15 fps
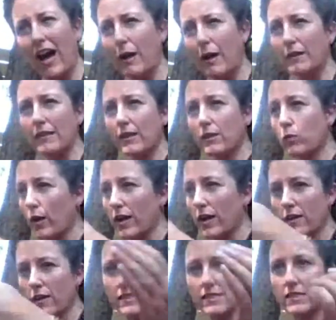I mean, like,
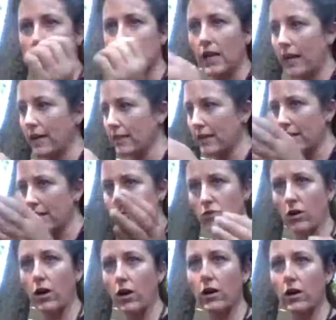where does the line get
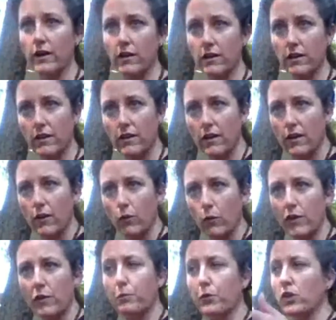drawn
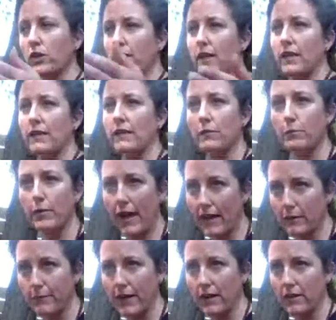with bullying and
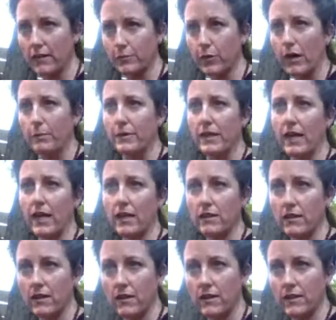blackmail and
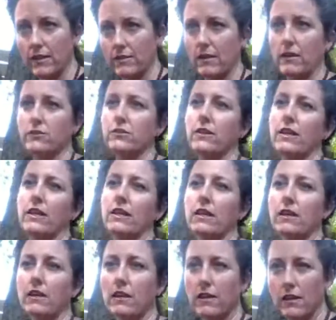propaganda and
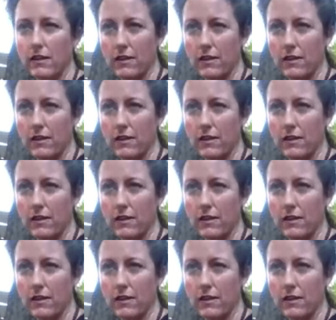indoctrinating?